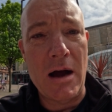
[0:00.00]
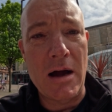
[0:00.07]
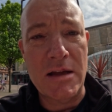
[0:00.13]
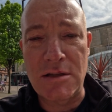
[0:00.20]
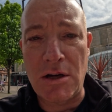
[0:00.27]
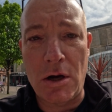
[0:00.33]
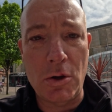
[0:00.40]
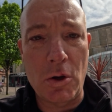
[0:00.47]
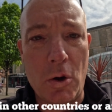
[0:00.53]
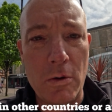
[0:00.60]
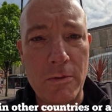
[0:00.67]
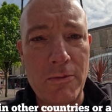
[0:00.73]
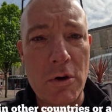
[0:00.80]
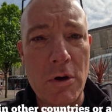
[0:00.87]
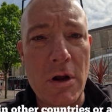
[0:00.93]
It's all
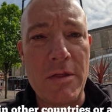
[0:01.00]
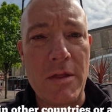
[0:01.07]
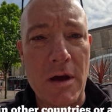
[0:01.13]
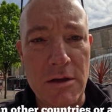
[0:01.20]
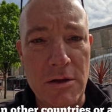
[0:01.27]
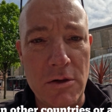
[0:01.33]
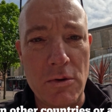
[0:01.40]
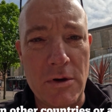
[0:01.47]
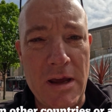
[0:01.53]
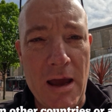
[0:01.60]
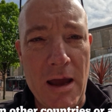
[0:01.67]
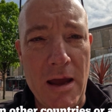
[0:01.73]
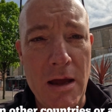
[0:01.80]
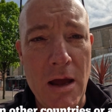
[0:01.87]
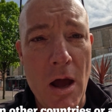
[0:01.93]
over the
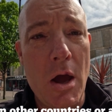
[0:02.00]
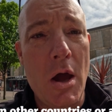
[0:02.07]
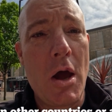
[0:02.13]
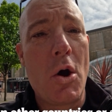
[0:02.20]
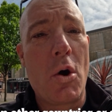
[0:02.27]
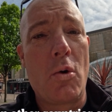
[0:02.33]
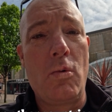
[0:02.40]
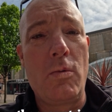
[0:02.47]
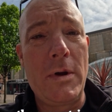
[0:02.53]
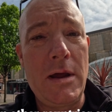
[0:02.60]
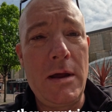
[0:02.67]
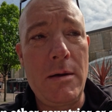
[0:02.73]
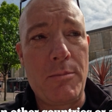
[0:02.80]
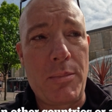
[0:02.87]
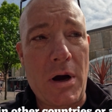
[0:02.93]
UK.
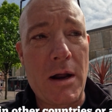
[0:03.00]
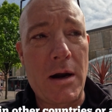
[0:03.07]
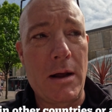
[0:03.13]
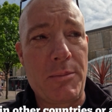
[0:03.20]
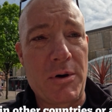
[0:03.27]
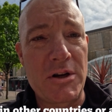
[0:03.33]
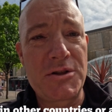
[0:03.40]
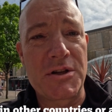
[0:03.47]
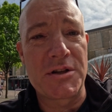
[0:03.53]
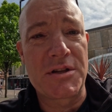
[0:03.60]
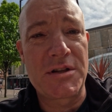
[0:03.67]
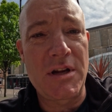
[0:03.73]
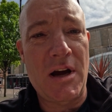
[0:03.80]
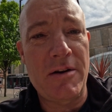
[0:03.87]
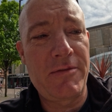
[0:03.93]
We bought a bunch of
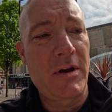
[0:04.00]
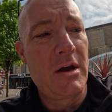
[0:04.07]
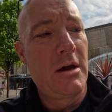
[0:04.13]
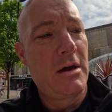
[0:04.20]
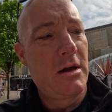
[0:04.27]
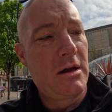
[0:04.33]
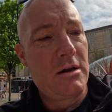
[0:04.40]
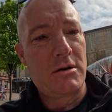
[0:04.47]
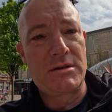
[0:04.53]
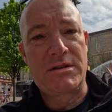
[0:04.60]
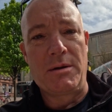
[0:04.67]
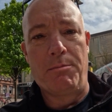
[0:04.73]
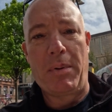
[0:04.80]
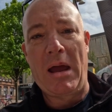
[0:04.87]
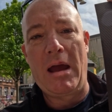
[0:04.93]
stuff. Here's
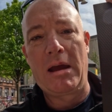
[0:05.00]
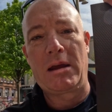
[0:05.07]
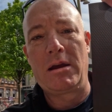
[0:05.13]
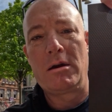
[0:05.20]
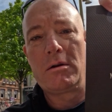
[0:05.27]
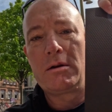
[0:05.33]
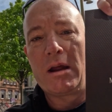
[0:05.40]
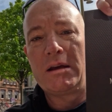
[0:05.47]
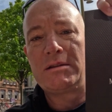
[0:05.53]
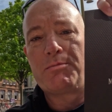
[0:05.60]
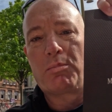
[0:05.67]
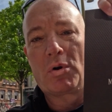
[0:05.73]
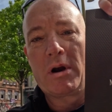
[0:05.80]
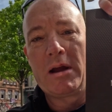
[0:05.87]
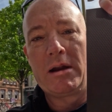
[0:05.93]
the bag here, nice
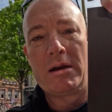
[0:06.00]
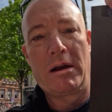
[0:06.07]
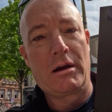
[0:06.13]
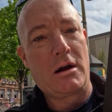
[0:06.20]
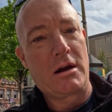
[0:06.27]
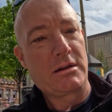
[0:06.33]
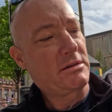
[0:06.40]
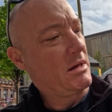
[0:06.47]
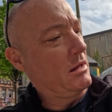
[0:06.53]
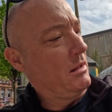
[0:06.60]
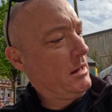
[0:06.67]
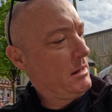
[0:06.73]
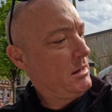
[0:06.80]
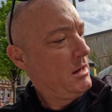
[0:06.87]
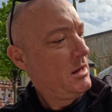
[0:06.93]
branding on it. It's got
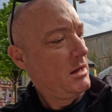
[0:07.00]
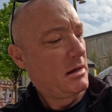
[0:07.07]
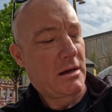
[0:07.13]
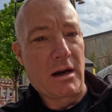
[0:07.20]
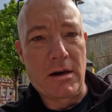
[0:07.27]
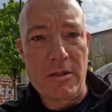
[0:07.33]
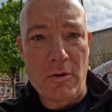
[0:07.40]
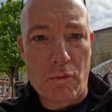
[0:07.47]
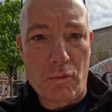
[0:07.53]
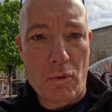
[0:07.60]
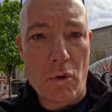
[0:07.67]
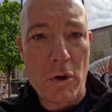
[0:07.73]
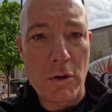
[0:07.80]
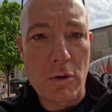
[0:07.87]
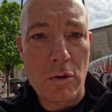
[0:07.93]
like kind of the
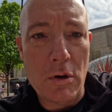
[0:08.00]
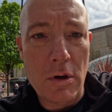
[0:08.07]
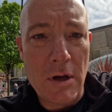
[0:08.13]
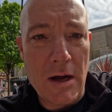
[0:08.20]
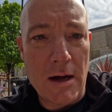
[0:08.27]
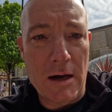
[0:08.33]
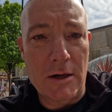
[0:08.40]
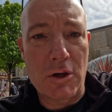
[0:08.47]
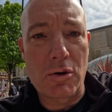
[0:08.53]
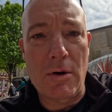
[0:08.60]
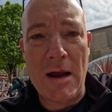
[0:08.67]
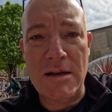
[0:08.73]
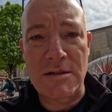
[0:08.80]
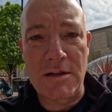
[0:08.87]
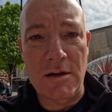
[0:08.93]
royal
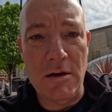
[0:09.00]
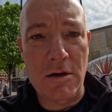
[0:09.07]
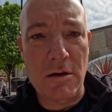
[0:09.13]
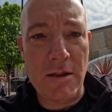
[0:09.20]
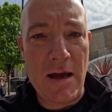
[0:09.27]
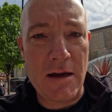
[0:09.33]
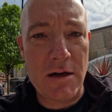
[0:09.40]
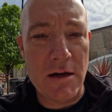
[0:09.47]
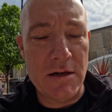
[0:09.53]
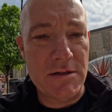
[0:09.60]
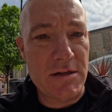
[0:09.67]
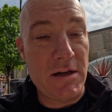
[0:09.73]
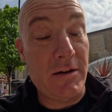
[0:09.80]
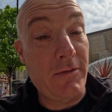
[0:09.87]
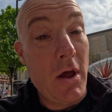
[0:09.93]
crest and all that kind of
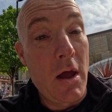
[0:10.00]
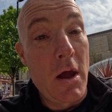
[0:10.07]
stuff.